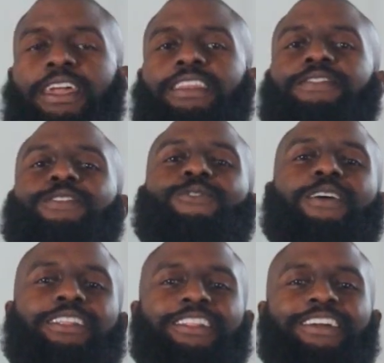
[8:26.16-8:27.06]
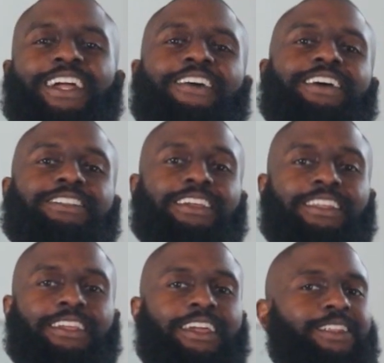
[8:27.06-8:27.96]
And if you want to learn how I
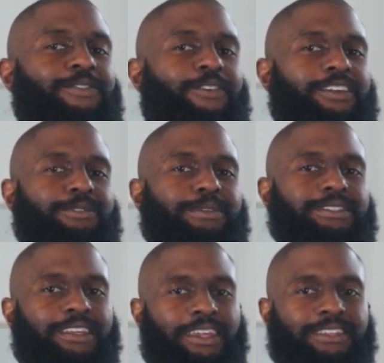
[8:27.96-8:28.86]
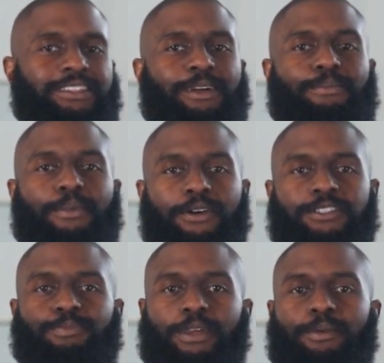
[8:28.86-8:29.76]
did it and avoid the mistakes that
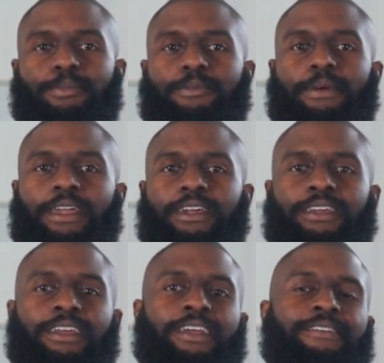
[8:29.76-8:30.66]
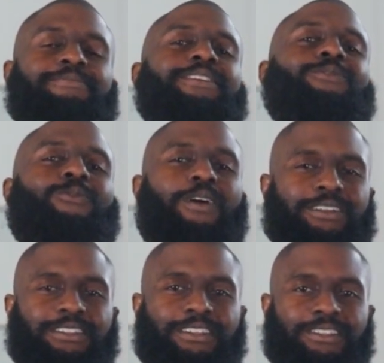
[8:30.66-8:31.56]
most people make, then
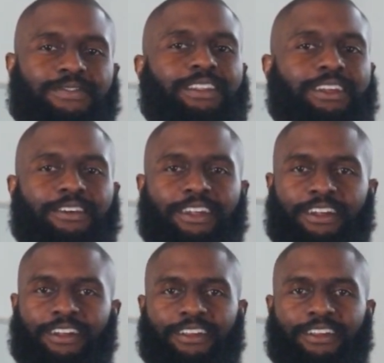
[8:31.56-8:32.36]
watch this video here.